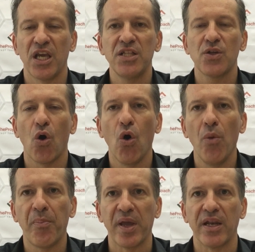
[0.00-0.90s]
it's
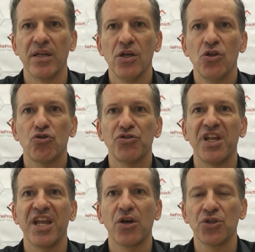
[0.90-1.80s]
open to the
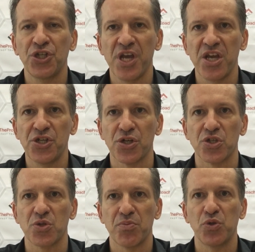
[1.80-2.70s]

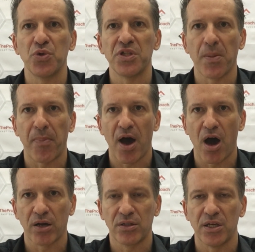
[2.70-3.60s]
negotiations between the
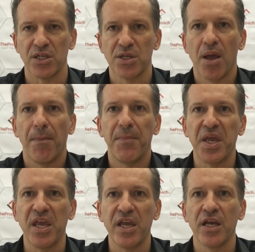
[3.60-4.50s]
parties,
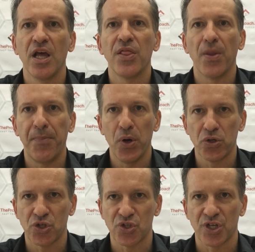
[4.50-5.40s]
being the
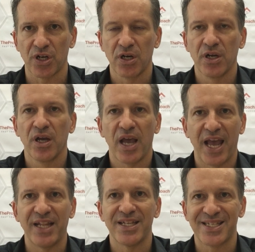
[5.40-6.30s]
purchaser
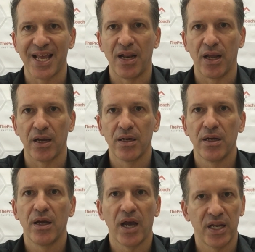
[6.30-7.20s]
and the seller,
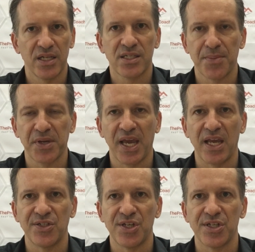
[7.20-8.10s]
and in some
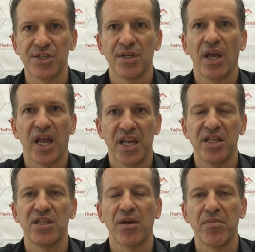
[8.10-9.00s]
cases, an
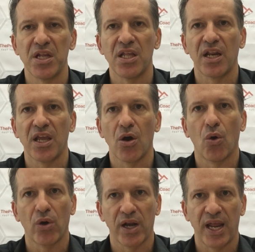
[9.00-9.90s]
intermediary
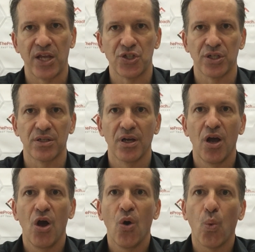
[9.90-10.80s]
or an agent.
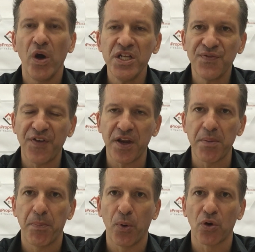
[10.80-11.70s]
What is very
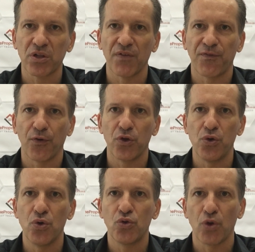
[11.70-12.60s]
important for
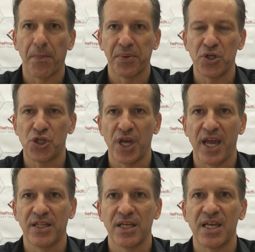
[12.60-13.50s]
you to
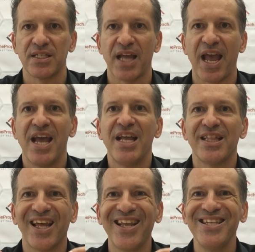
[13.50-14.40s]
appreciate is that
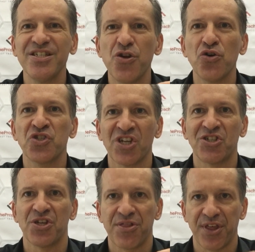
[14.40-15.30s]
there is no
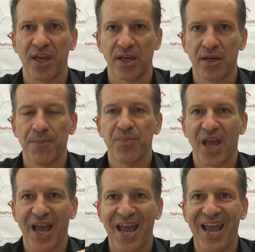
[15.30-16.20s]
such a thing
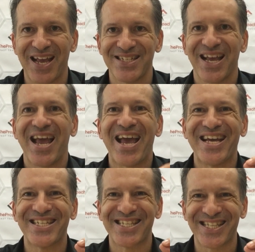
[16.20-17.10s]
as
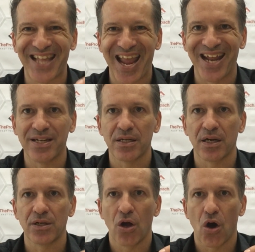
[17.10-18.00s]
a
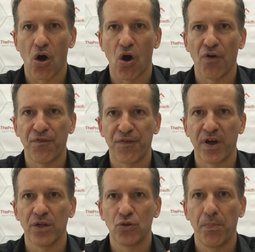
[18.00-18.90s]
standard
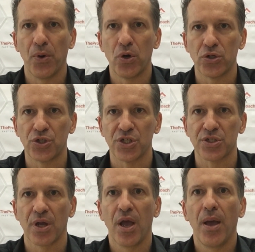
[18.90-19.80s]
offer to
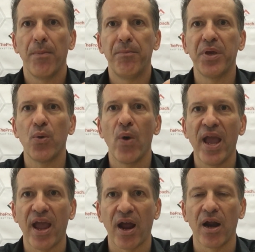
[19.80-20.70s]
purchase.
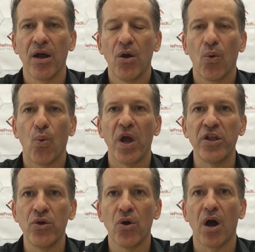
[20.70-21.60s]
Beware
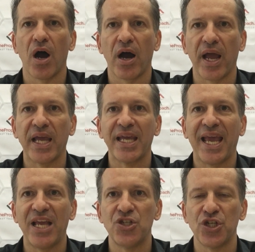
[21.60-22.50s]
when you are
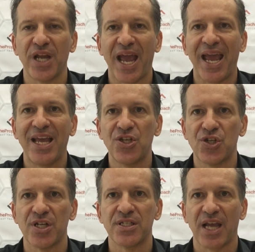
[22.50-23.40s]
engaging
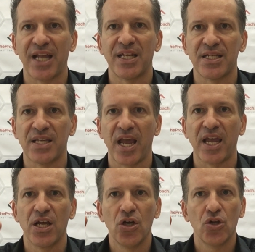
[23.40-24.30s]
agents and they
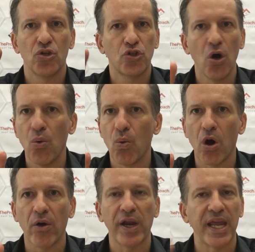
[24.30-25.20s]
say, Don't
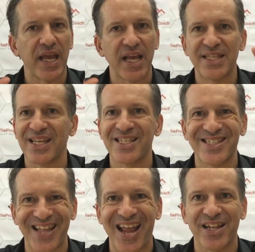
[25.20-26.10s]
worry, it's a
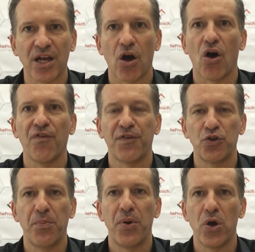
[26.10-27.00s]
standard offer
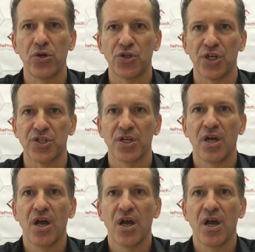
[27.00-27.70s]
to purchase.